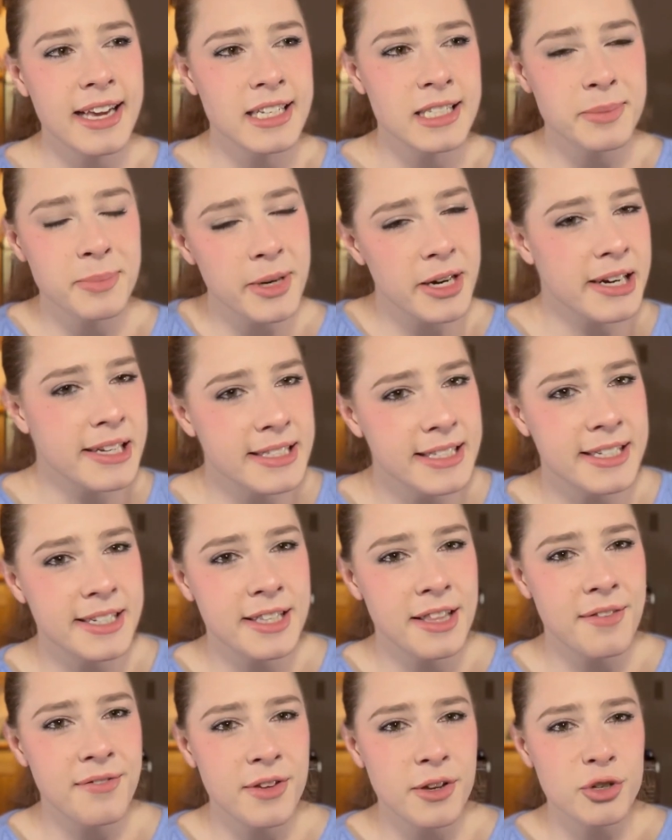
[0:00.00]
experience
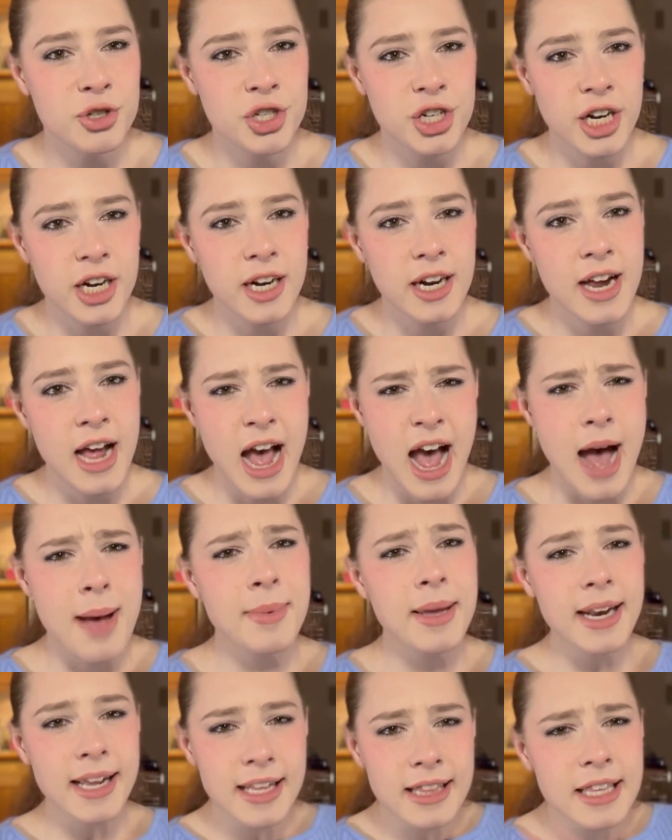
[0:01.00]
into the future.
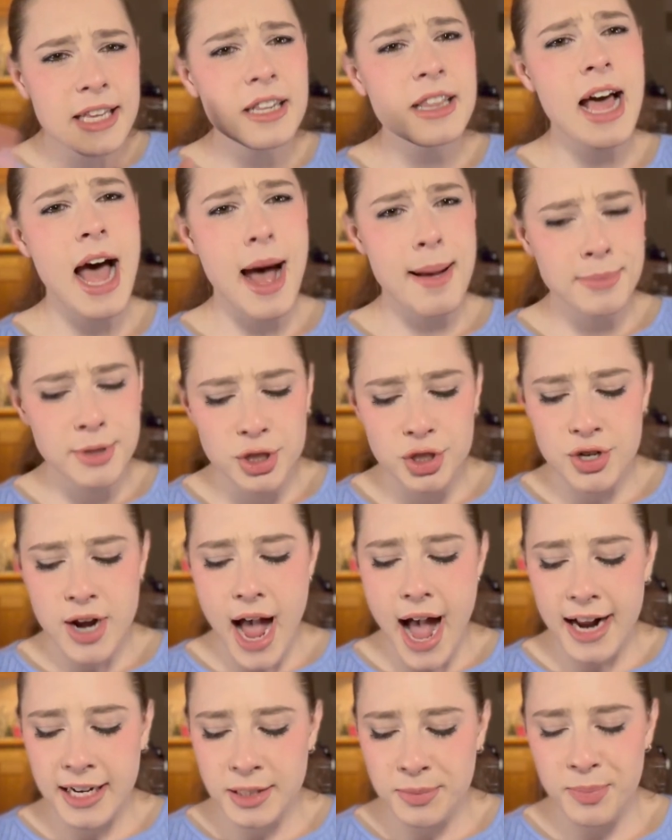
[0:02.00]
I'm getting a little
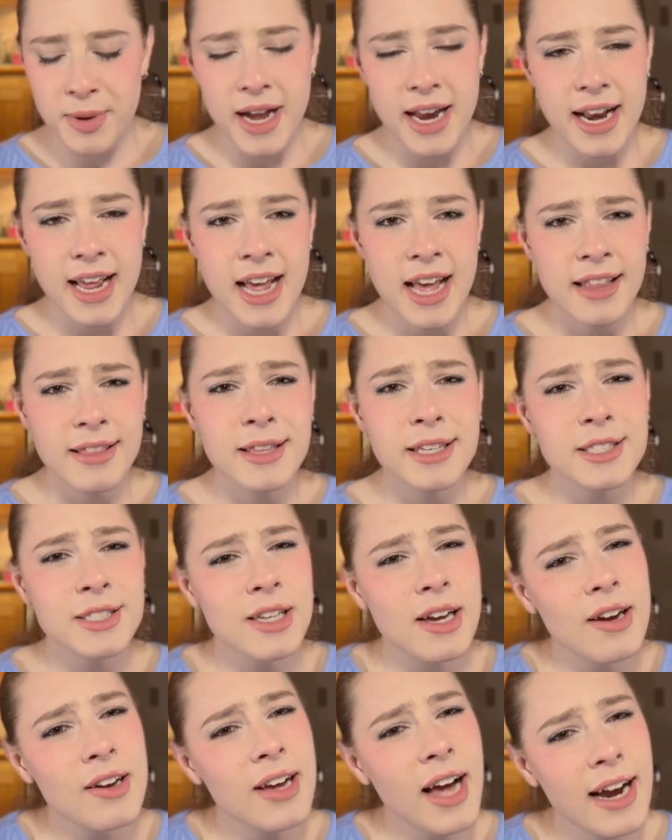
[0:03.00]
abstract, but
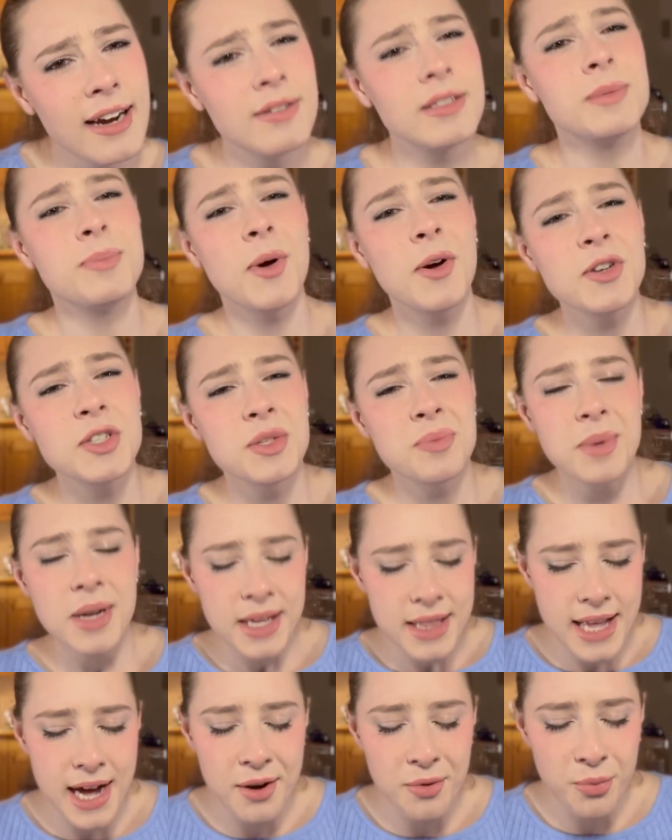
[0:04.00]
this song kind of spoke to
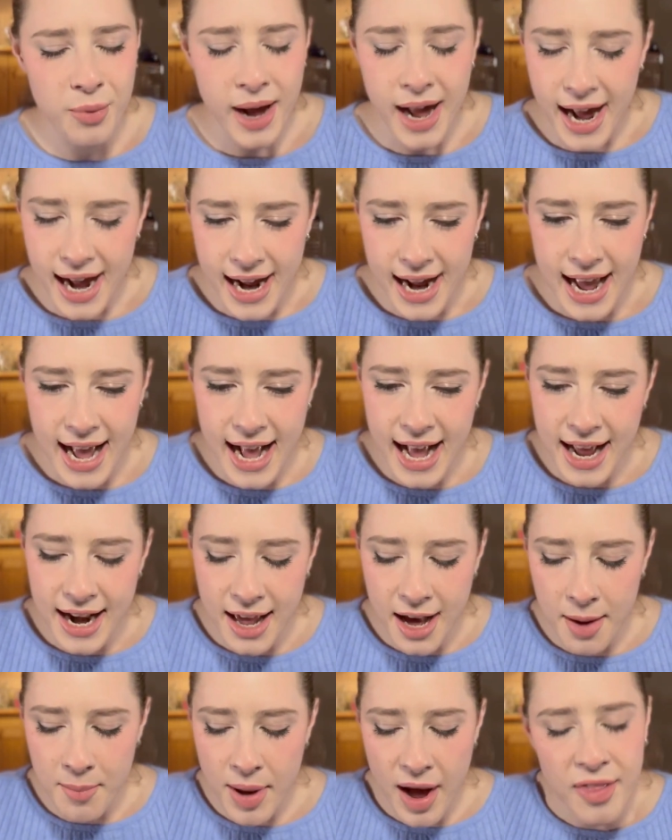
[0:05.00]
me in that way.
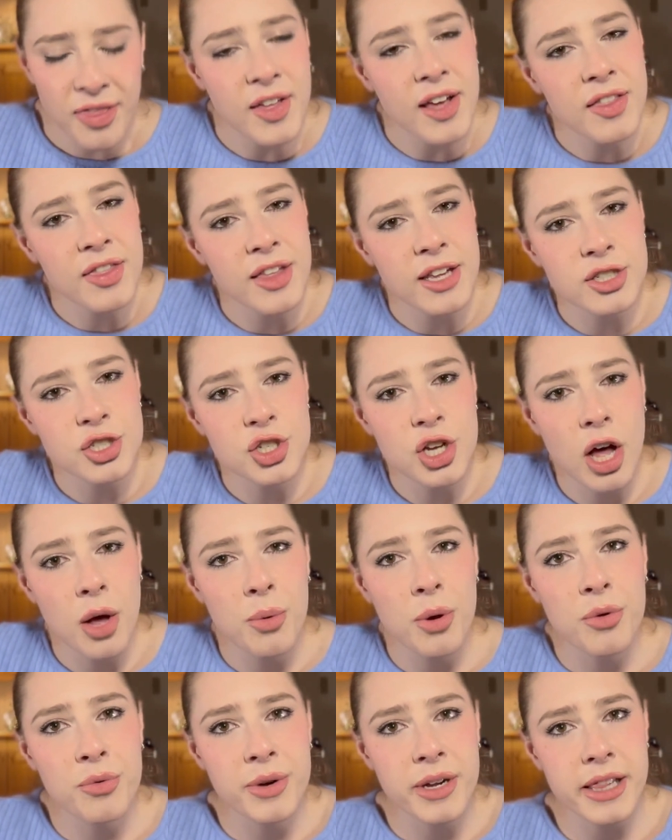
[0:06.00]
And I think that
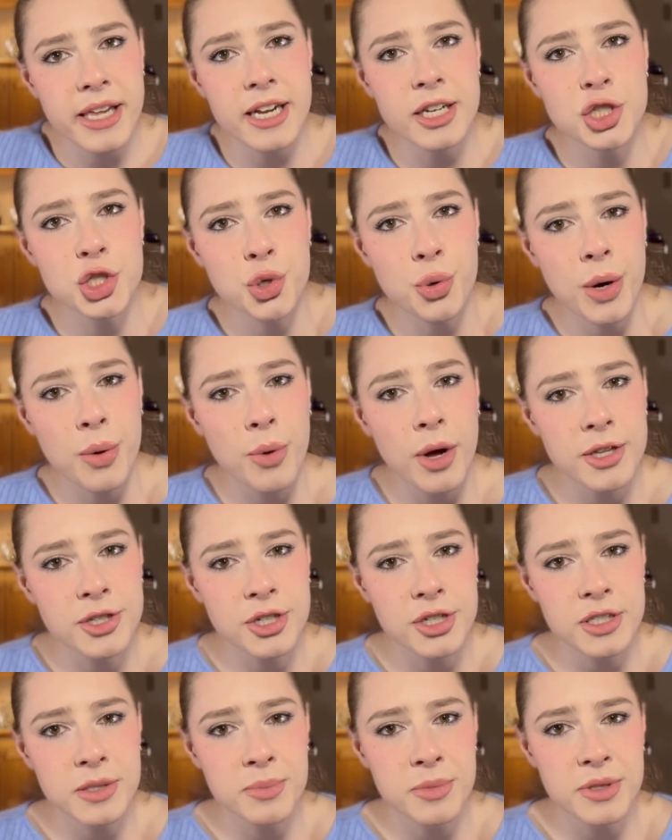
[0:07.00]
y'all will really enjoy
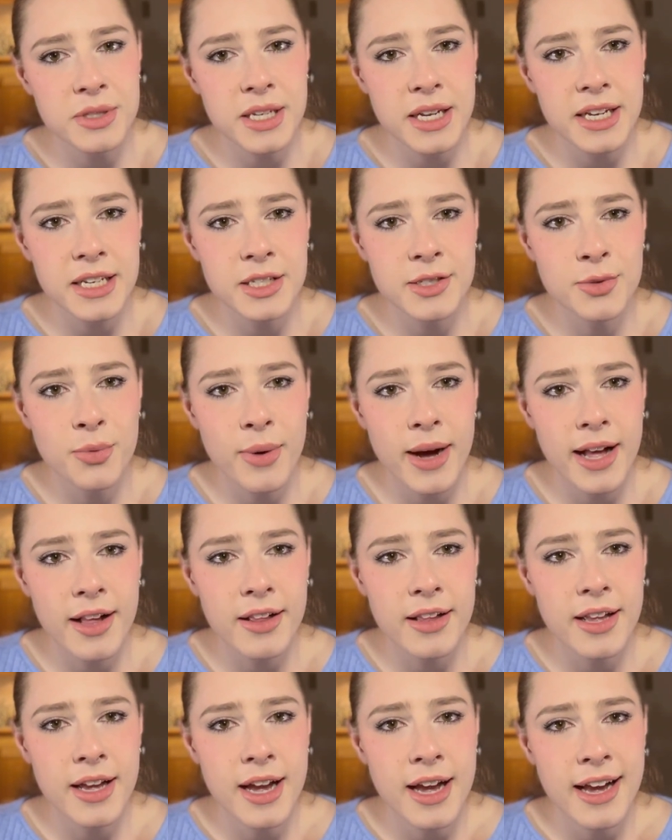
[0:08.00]
Walter's music as
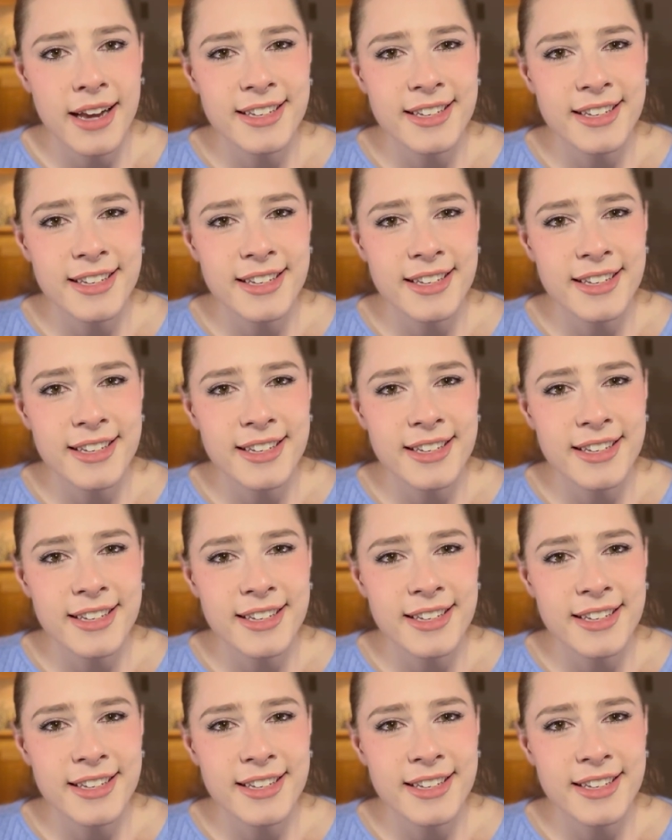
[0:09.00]
well.